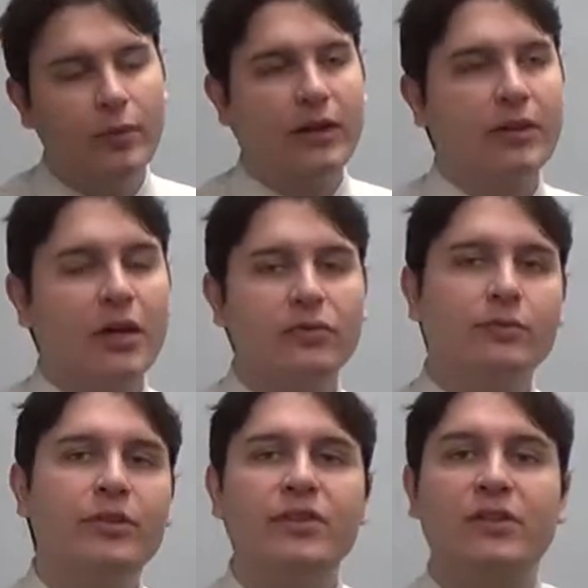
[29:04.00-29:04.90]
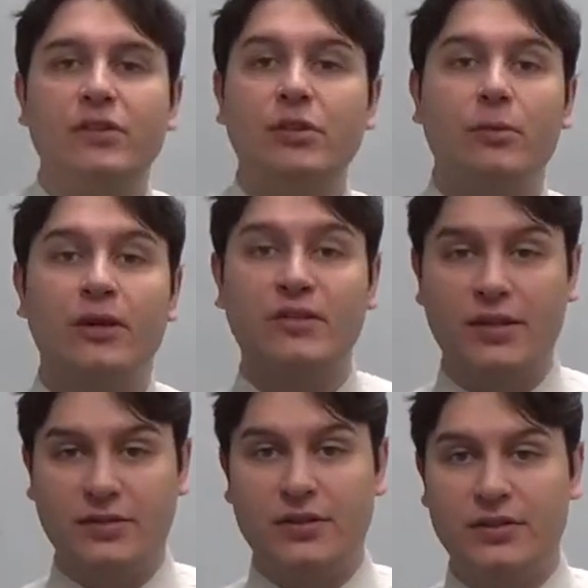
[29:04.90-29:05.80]
when the government does the U.S.
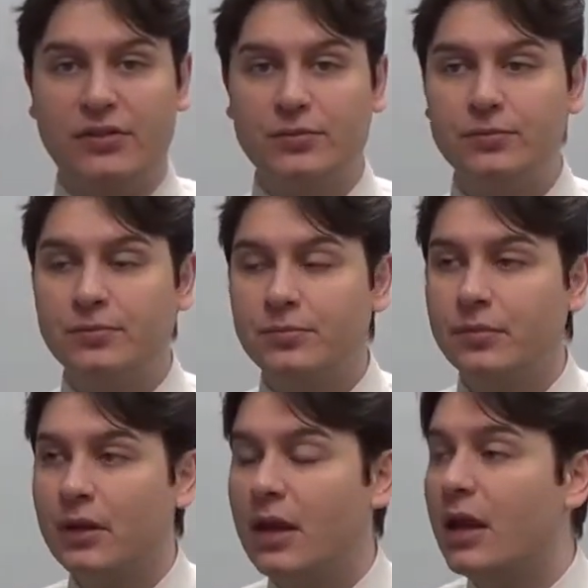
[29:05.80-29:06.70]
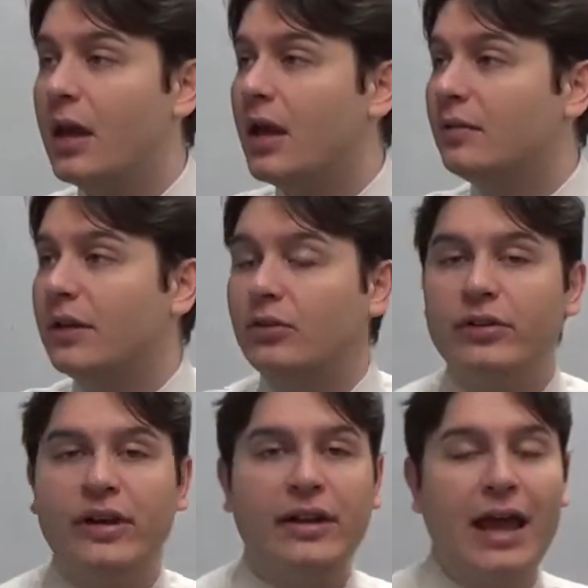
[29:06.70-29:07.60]
Census. They
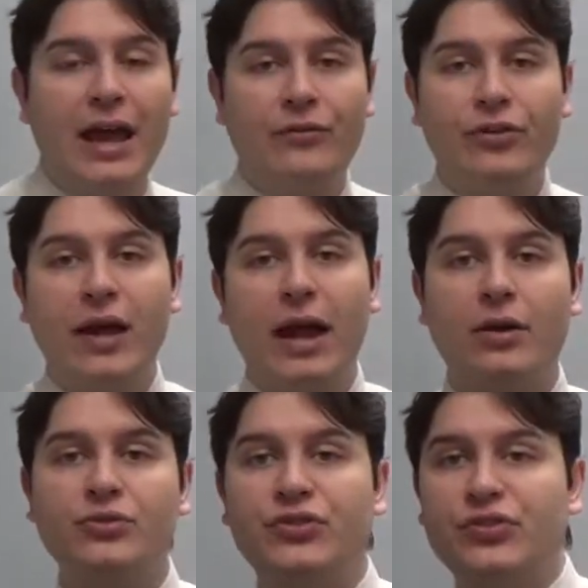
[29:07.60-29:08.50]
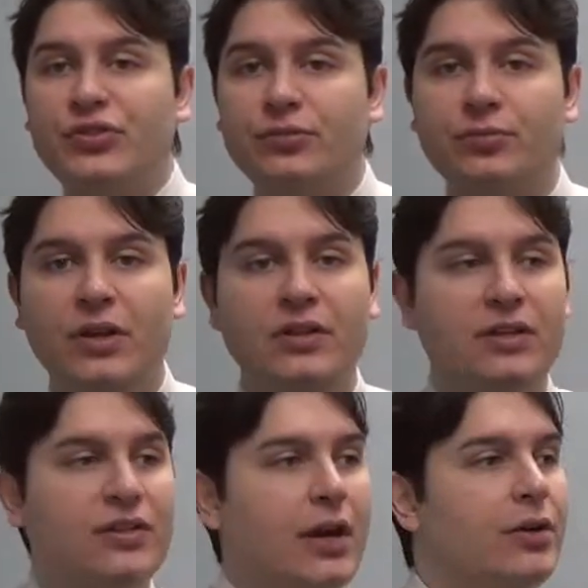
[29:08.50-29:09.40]
look at every house in the
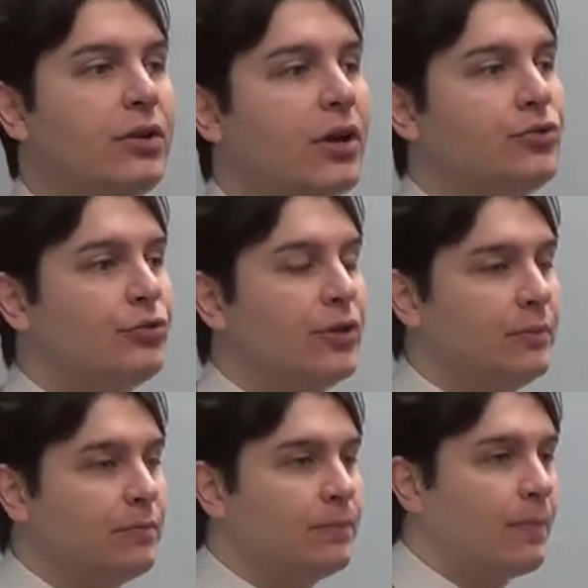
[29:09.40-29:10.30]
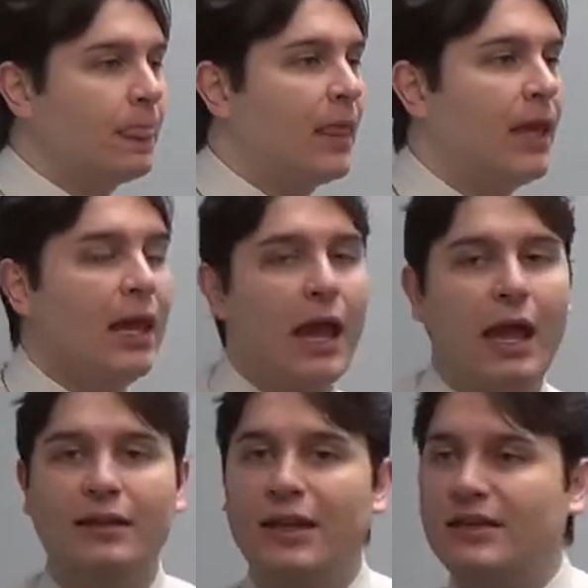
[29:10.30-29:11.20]
entire country.
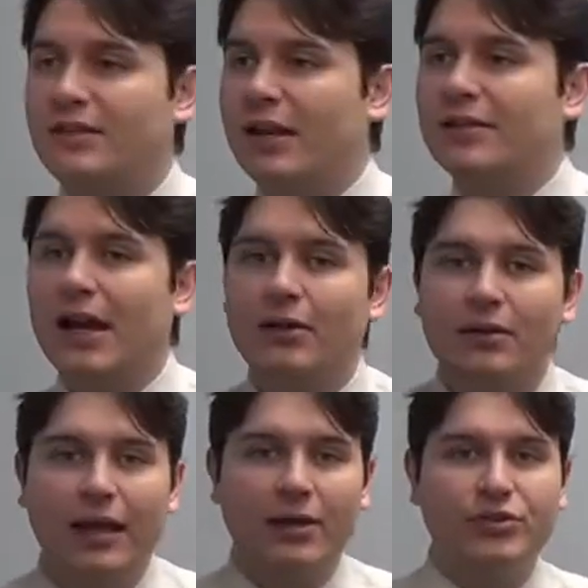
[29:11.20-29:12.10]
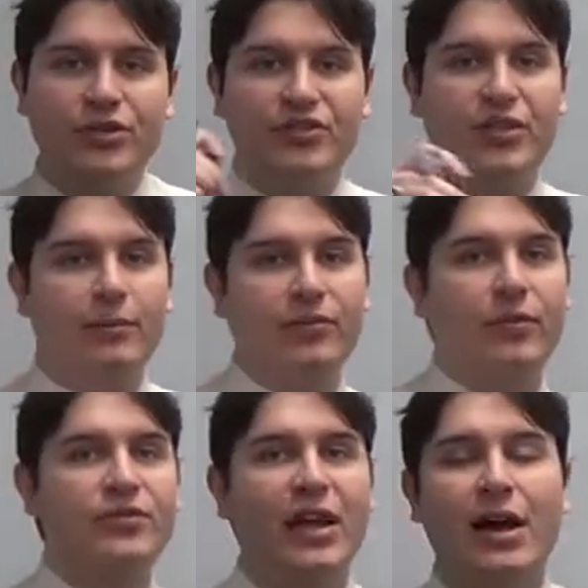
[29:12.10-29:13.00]
They send out a letter to some of
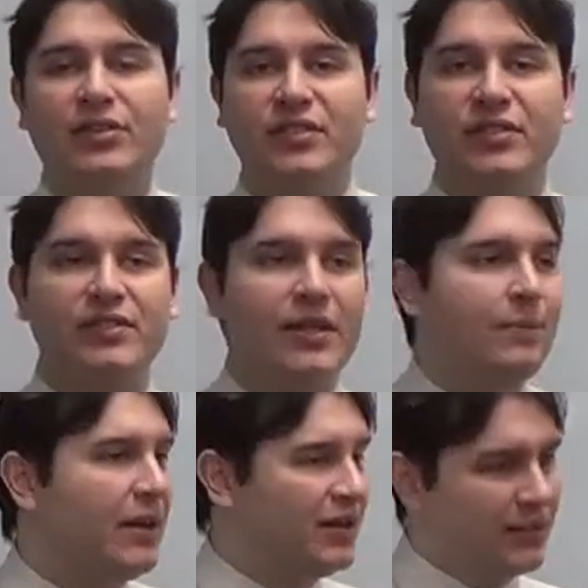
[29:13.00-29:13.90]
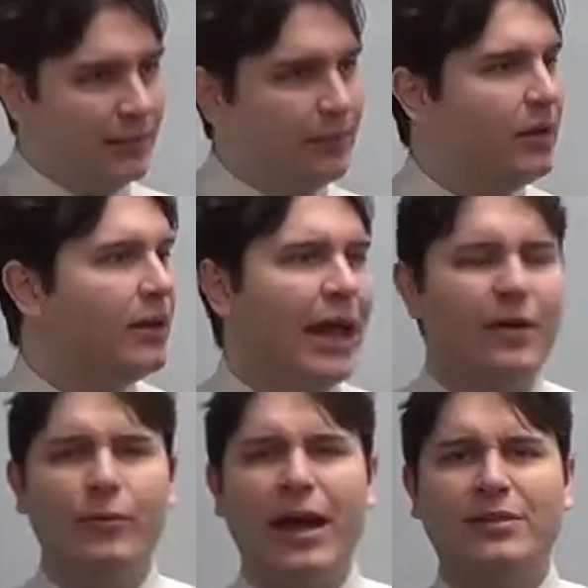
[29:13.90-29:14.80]
those houses. They pick them
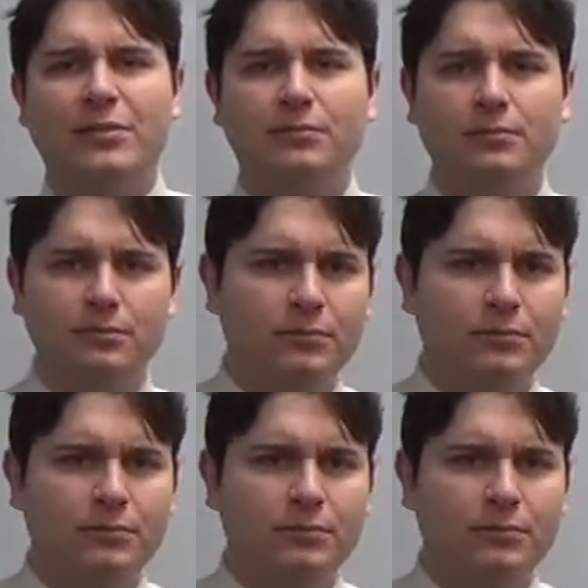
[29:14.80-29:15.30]
at random.